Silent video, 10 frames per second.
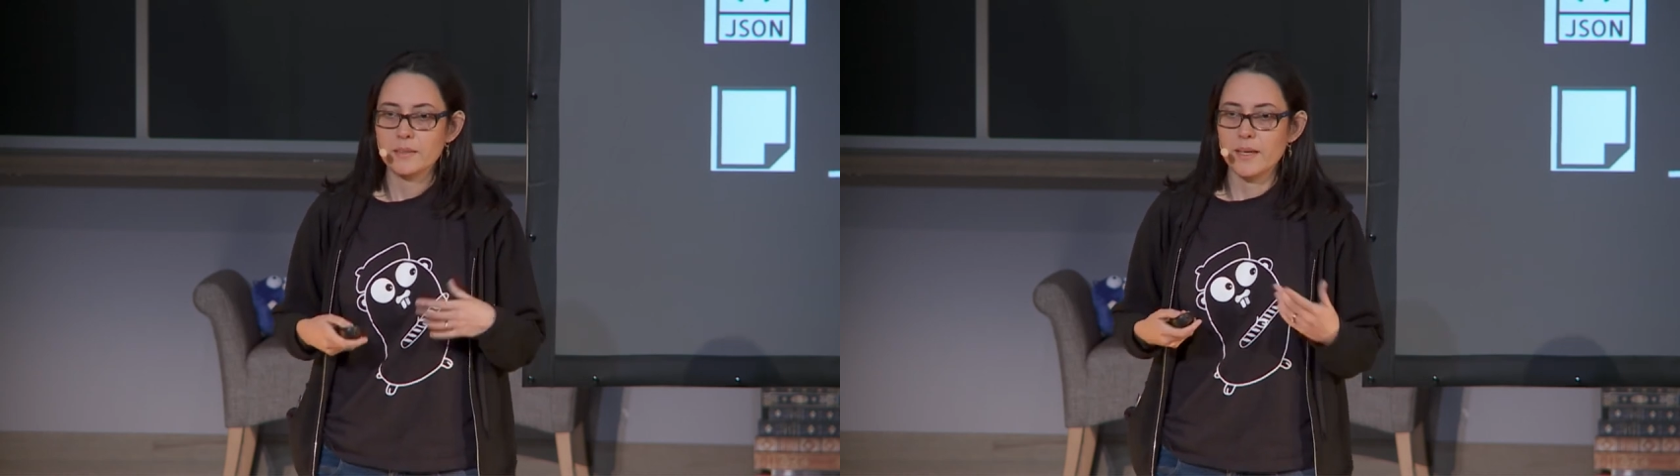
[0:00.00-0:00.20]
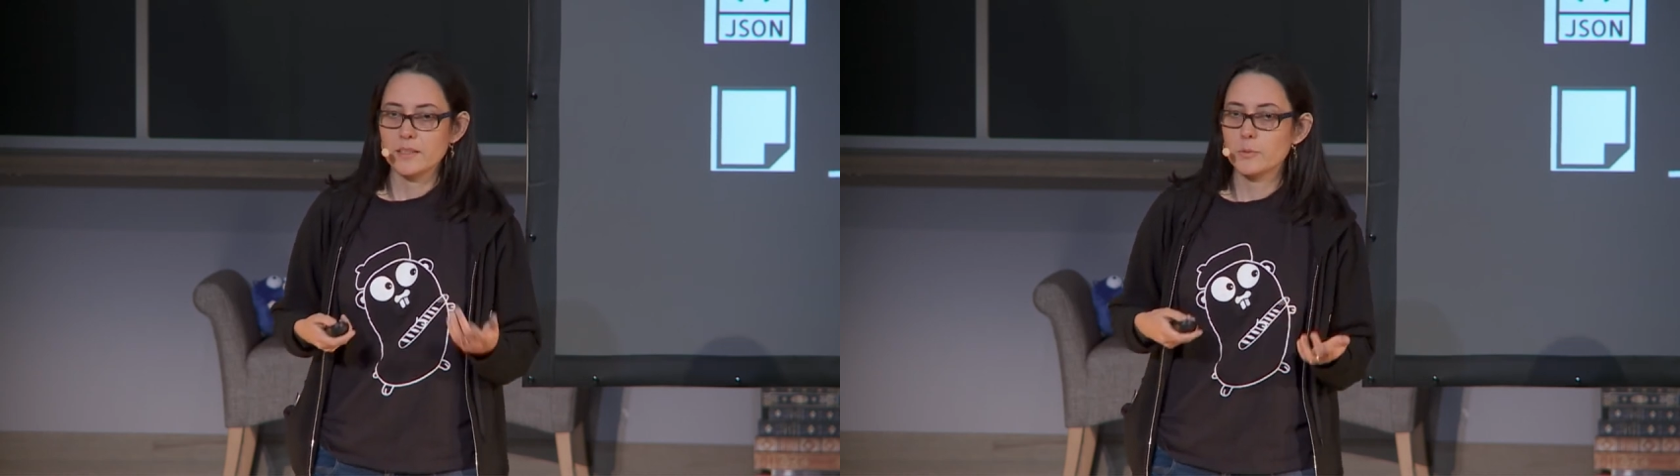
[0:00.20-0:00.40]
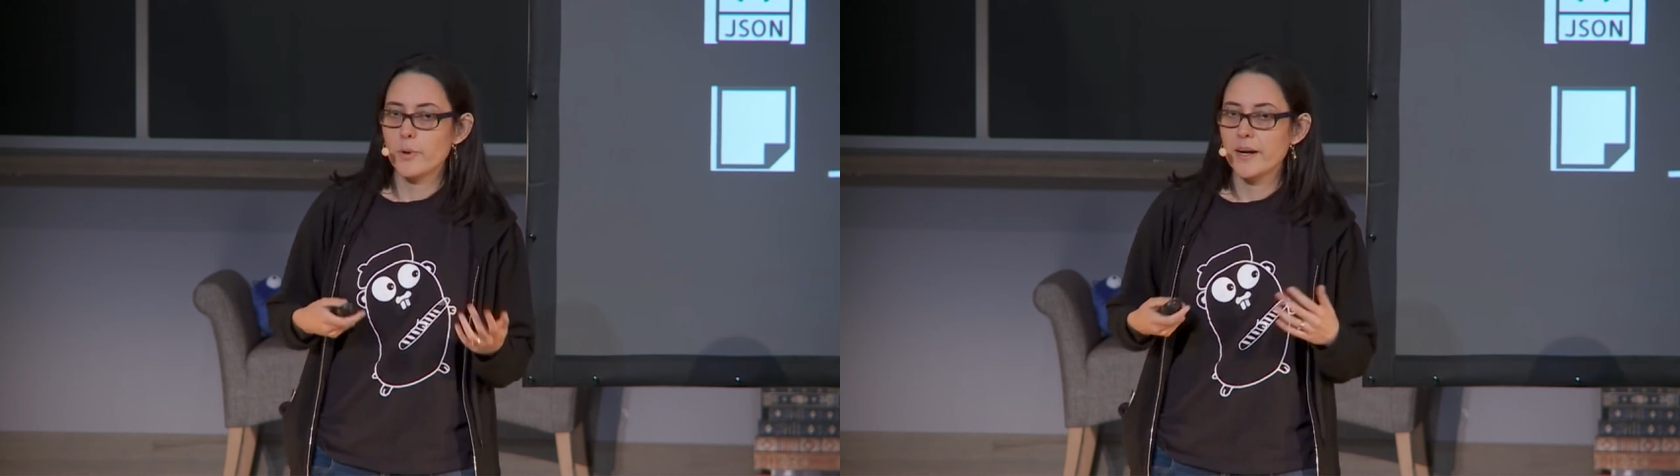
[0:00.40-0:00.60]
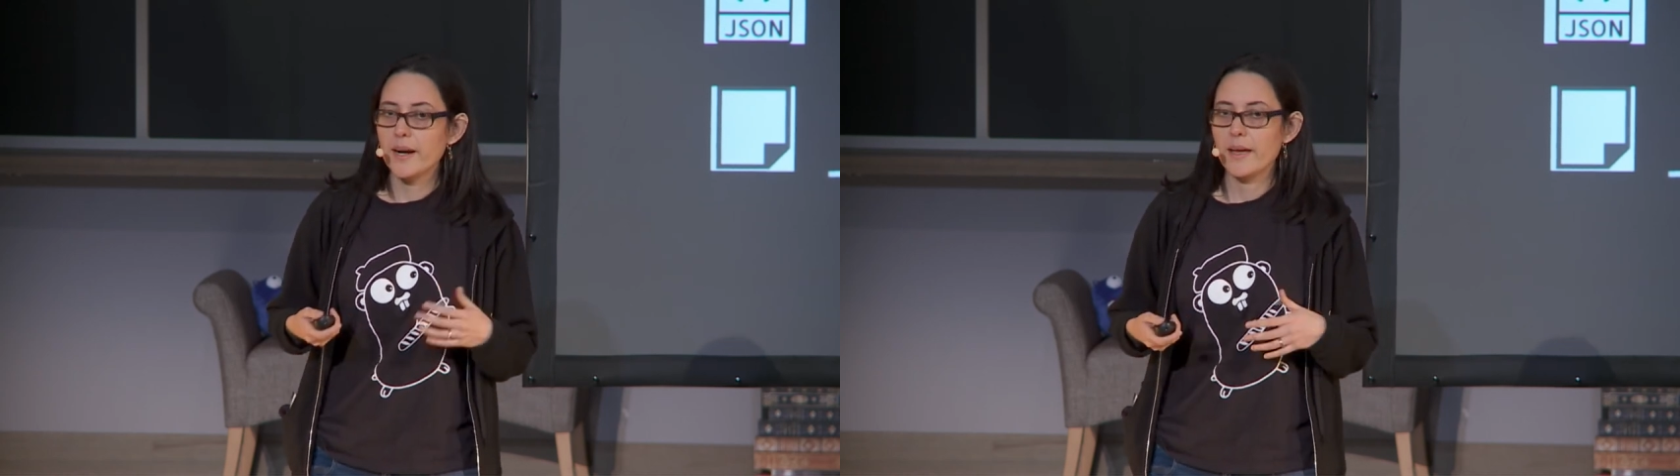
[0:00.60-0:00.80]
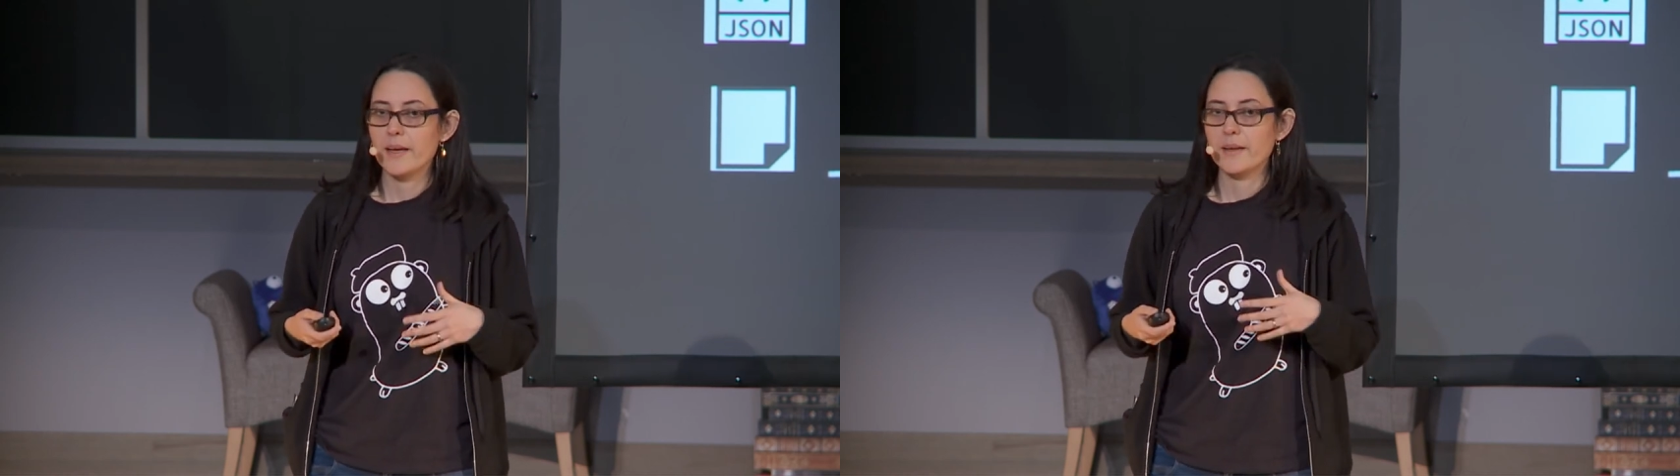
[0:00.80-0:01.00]
That's
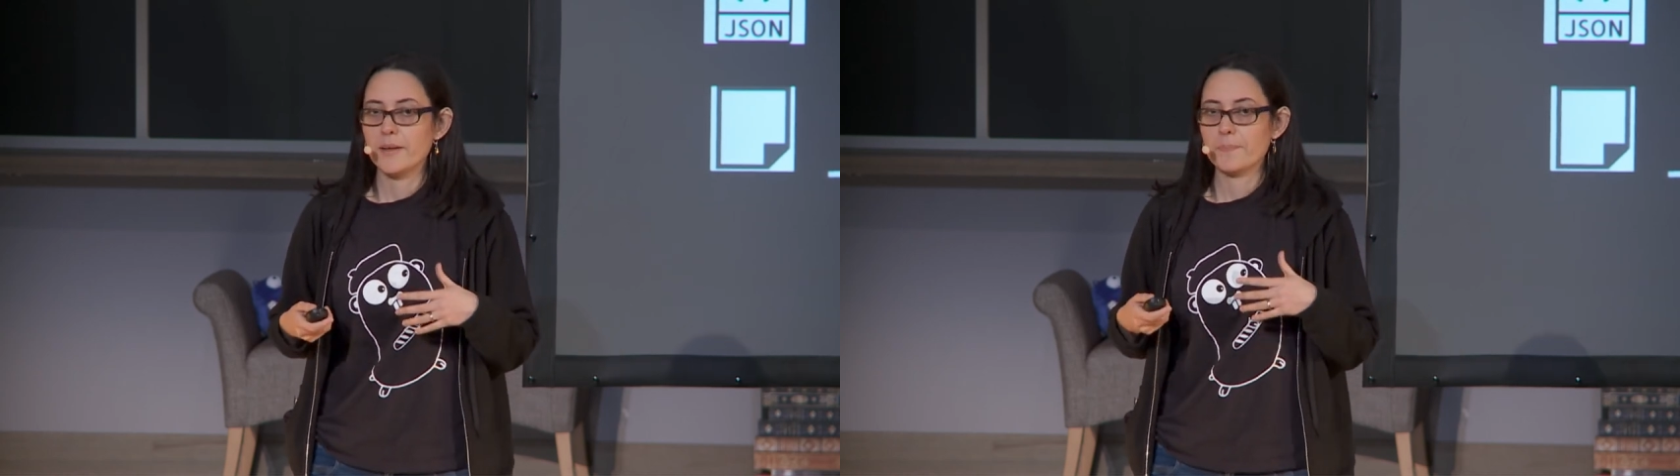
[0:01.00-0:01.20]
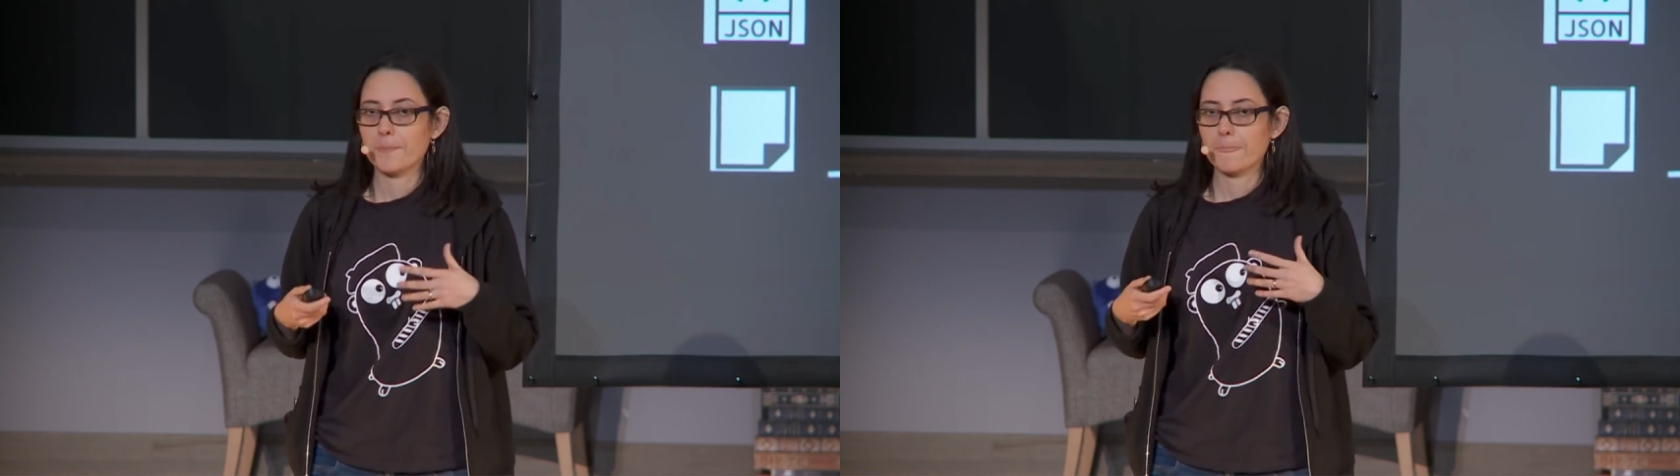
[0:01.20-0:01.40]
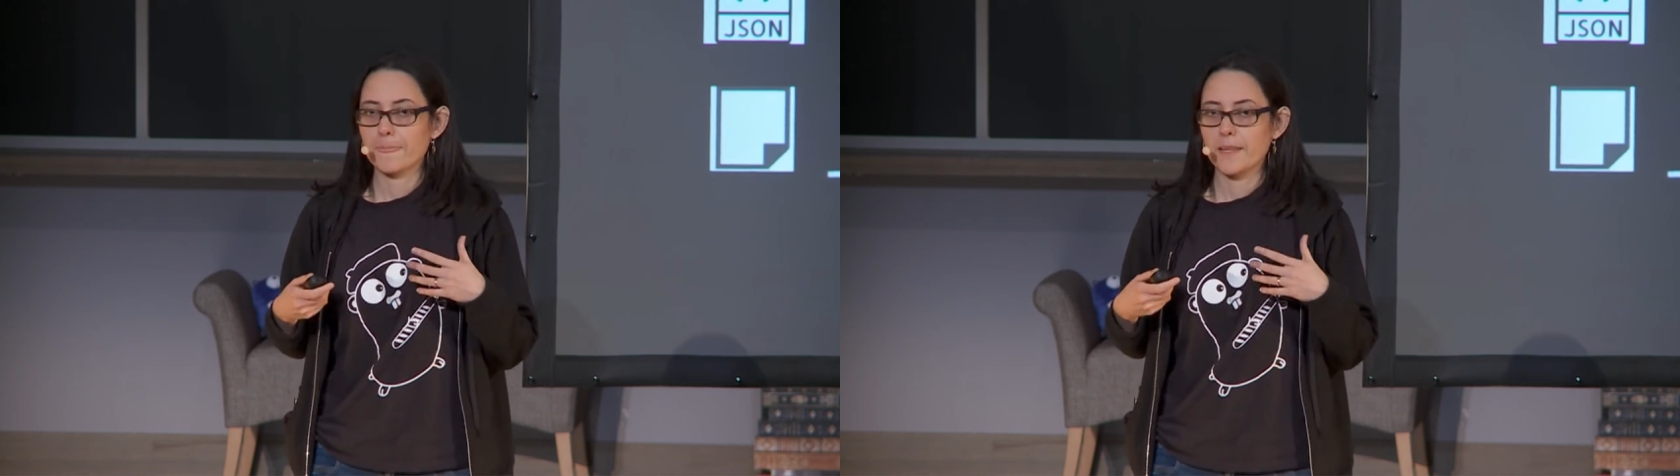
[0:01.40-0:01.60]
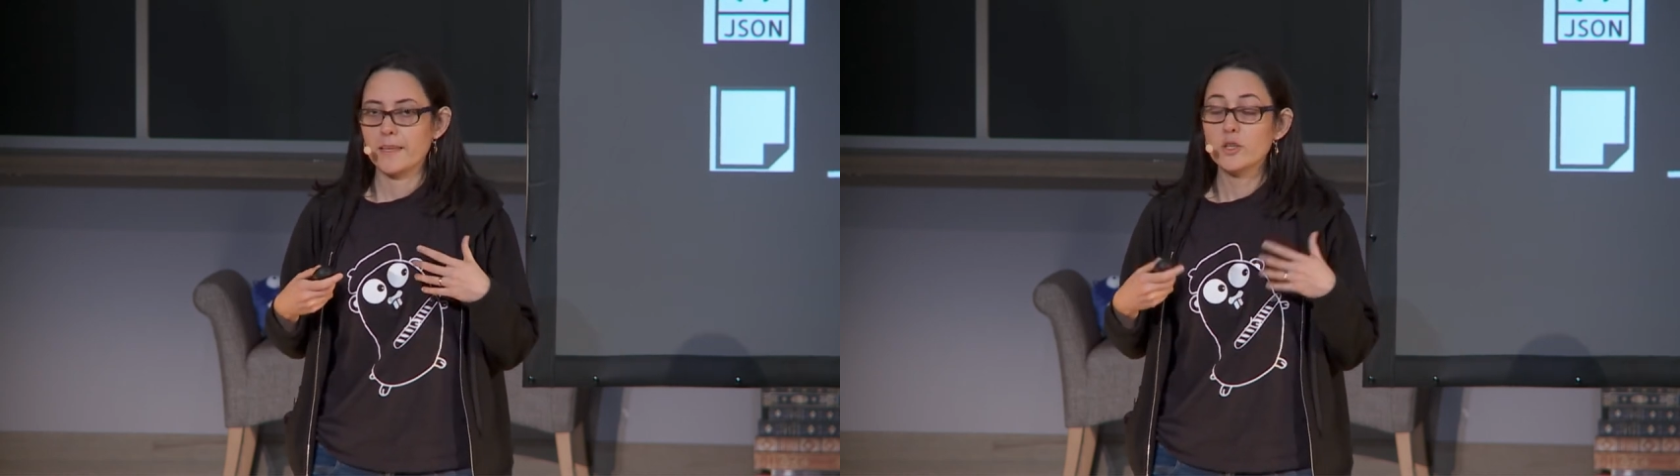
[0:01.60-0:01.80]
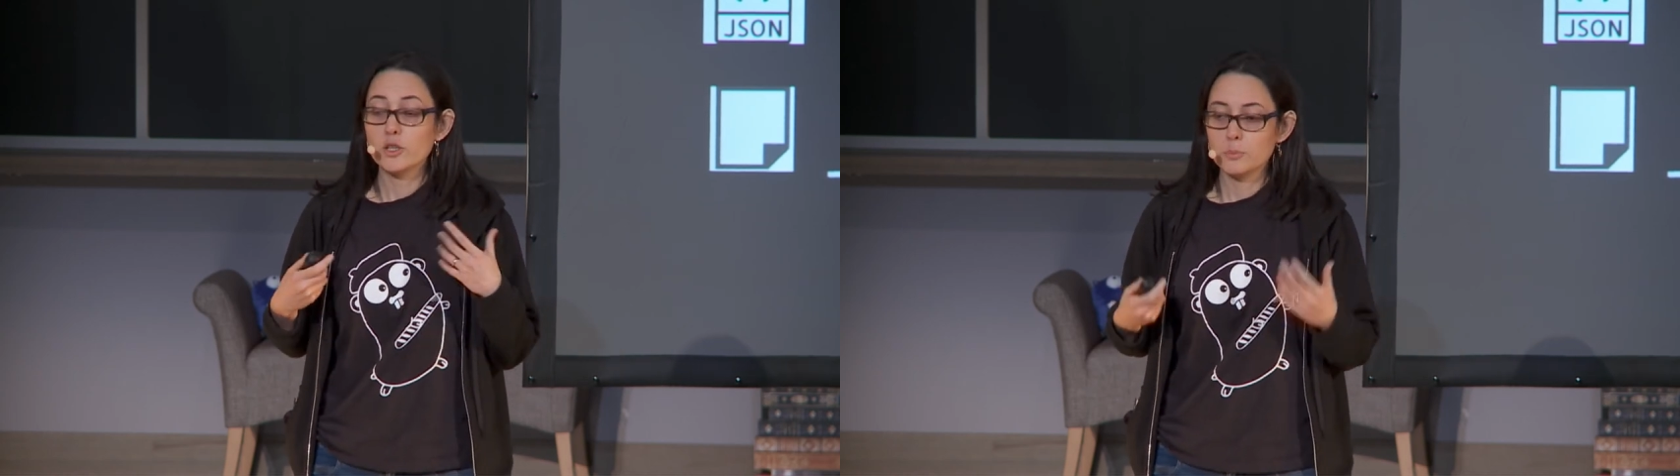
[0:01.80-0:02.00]
where
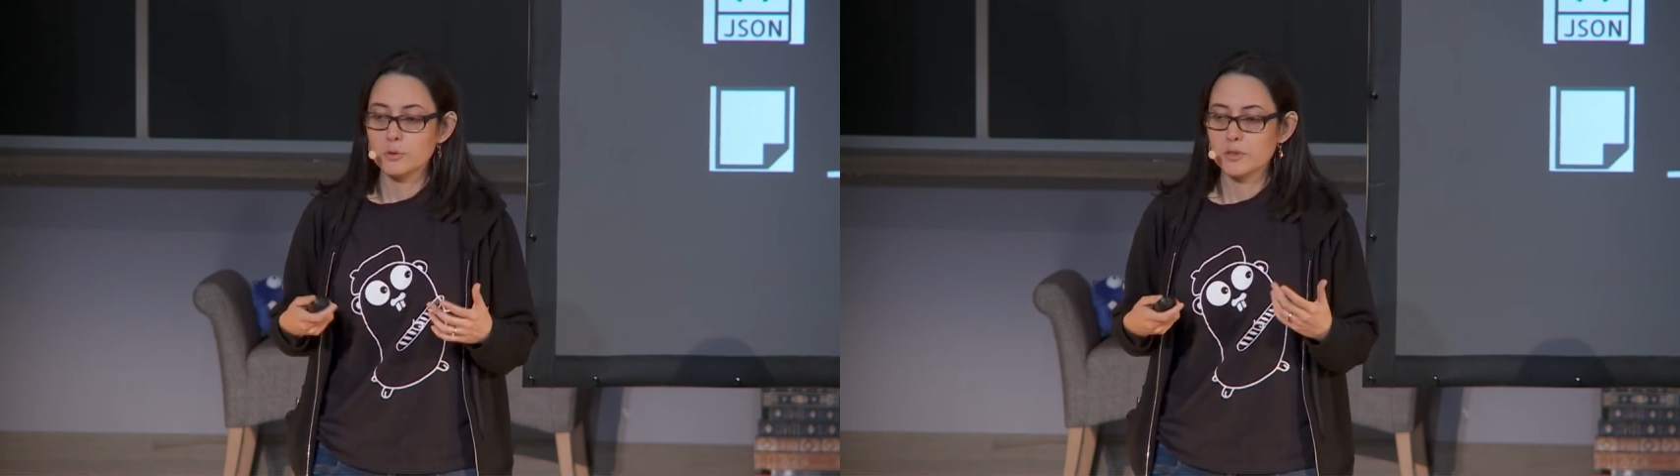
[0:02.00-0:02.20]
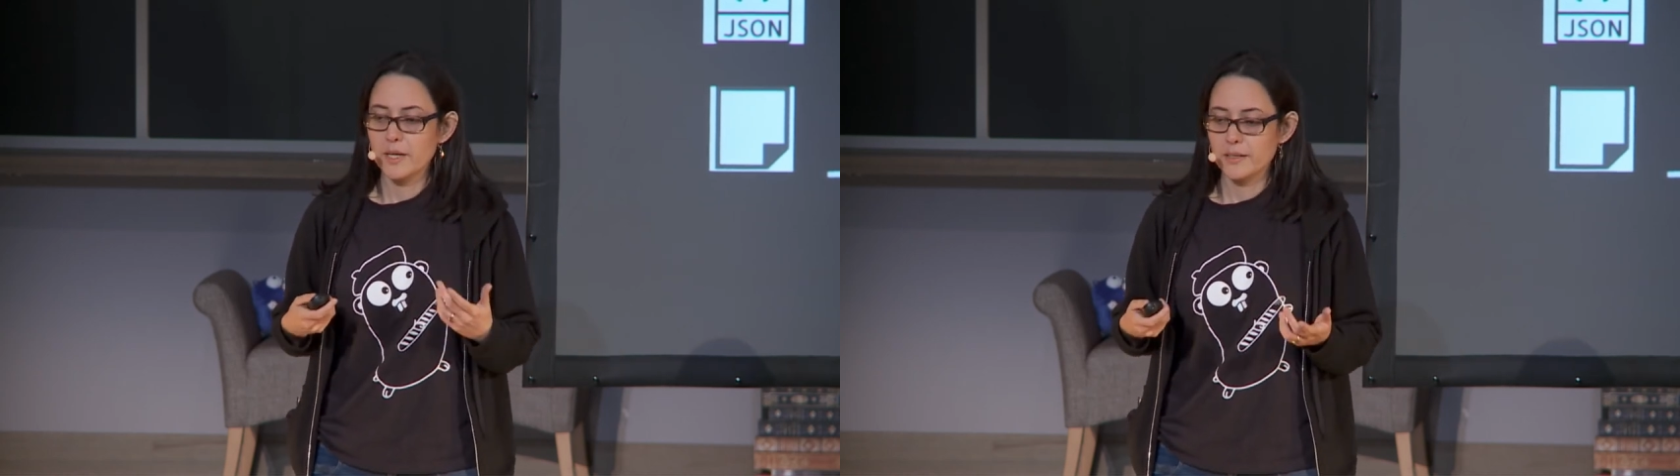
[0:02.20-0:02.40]
notebooks